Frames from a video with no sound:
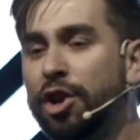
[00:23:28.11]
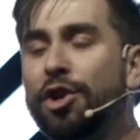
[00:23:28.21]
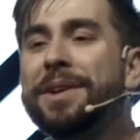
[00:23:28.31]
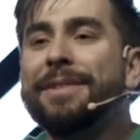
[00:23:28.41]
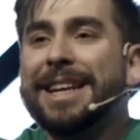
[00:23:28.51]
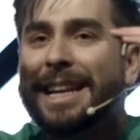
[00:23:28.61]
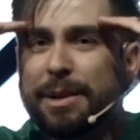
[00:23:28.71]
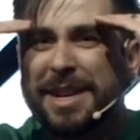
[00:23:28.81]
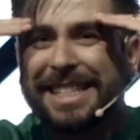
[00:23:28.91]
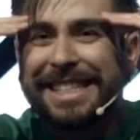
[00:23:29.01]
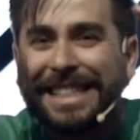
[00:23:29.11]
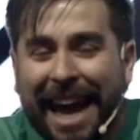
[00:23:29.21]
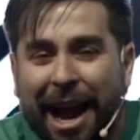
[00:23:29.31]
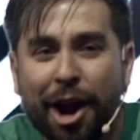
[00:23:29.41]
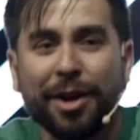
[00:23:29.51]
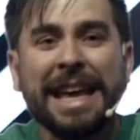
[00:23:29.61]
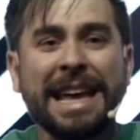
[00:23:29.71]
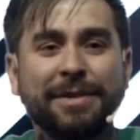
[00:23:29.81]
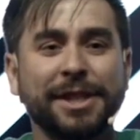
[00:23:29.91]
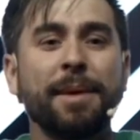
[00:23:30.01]
don't even need to be scared
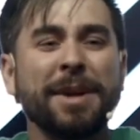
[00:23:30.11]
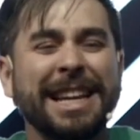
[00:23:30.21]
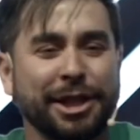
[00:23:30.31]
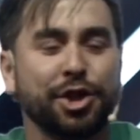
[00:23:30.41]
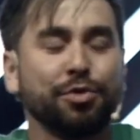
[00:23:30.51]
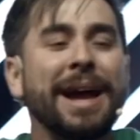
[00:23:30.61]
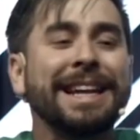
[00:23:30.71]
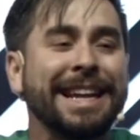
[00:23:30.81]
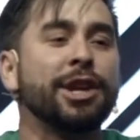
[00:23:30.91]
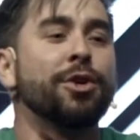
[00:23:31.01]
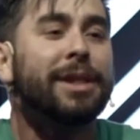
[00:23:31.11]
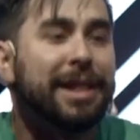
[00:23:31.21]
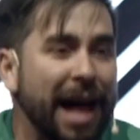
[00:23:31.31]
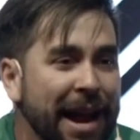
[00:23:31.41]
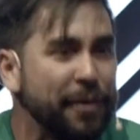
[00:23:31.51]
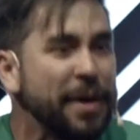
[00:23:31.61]
if somebody is threatening your life.